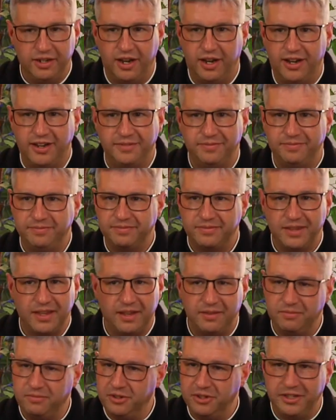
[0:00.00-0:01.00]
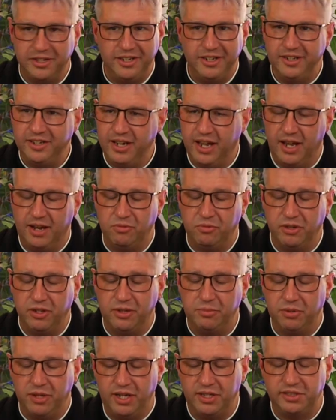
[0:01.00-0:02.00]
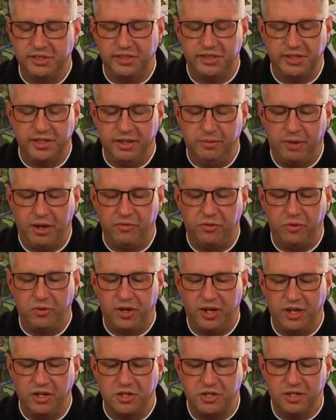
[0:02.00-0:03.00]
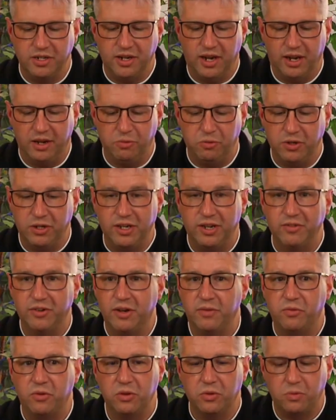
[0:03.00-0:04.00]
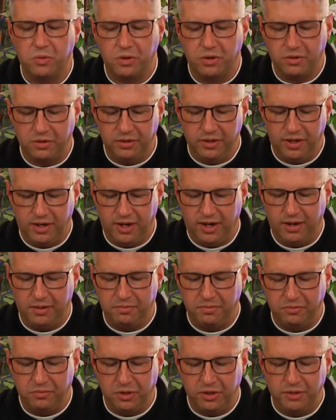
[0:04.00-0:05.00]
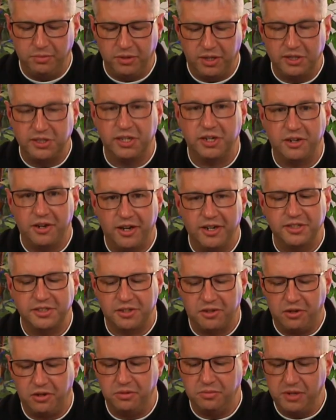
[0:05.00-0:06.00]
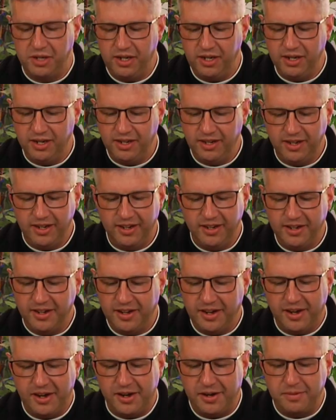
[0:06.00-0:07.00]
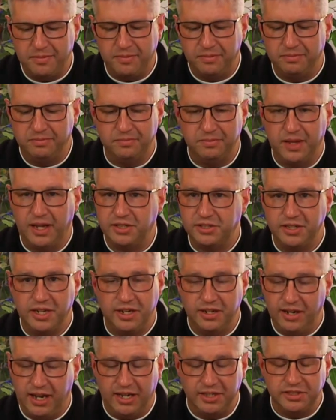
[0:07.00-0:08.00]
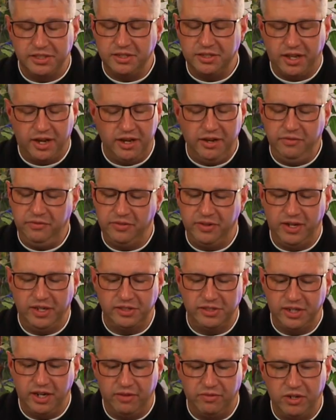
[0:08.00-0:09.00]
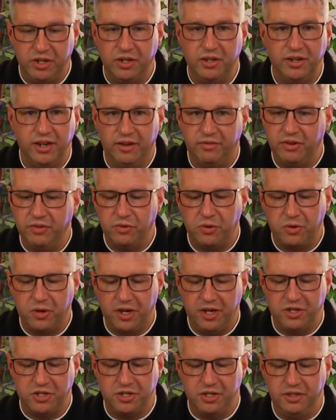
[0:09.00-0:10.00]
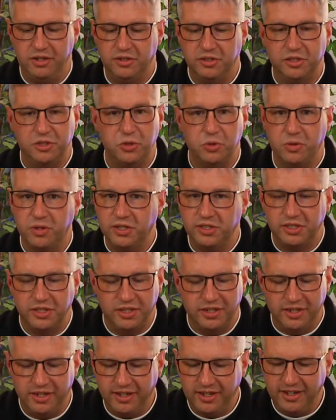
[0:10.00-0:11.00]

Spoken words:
And really blessed in my vocation. I wouldn't give it up for the world. Really blessed that God has called me. As in life and as in every vocation, there's joys and